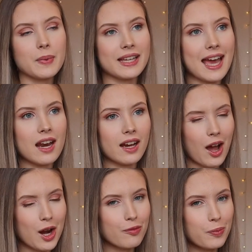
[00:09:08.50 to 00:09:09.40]
up, again, I
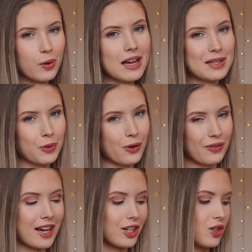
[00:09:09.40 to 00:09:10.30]
kind of bought as more of
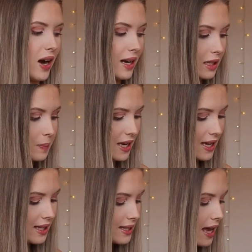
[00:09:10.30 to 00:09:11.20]
like a trend
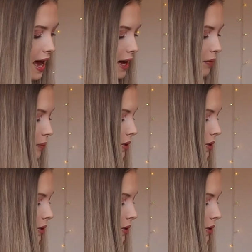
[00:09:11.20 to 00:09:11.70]
piece, and